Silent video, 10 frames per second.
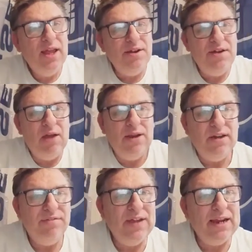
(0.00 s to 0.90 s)
knowing
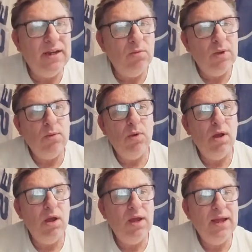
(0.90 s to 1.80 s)
the fact that we
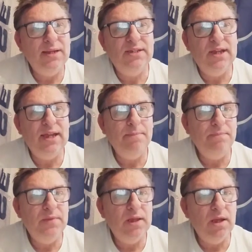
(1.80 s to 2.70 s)
were a team,
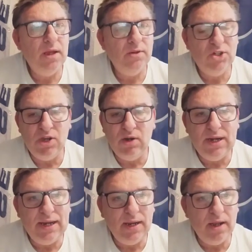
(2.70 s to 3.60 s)
uh,
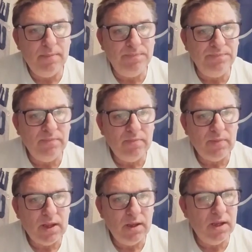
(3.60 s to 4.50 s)
certainly. Um,
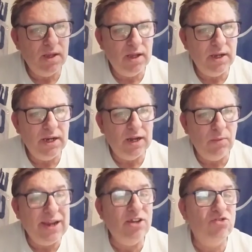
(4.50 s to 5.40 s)
uh, you know,
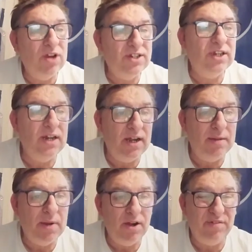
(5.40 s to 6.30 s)
interested in
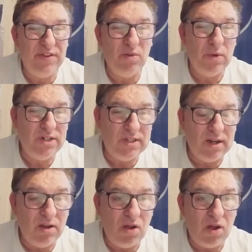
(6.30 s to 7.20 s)
him, and I think we
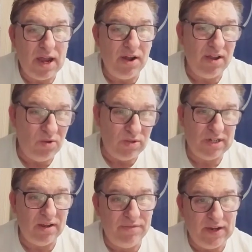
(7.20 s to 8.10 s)
still are. And I
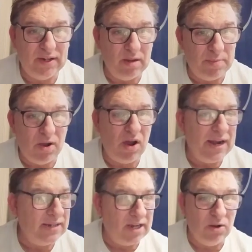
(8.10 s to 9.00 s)
also think that part of
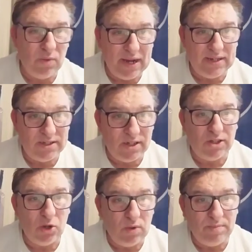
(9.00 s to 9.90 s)
that deal is to
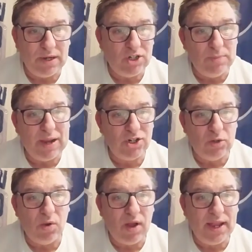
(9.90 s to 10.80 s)
do with Michi
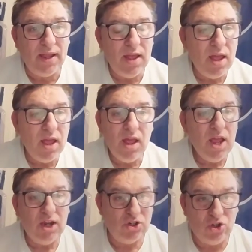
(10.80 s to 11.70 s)
Why?
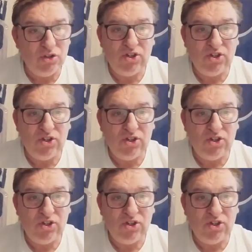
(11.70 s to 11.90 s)
because I couldn't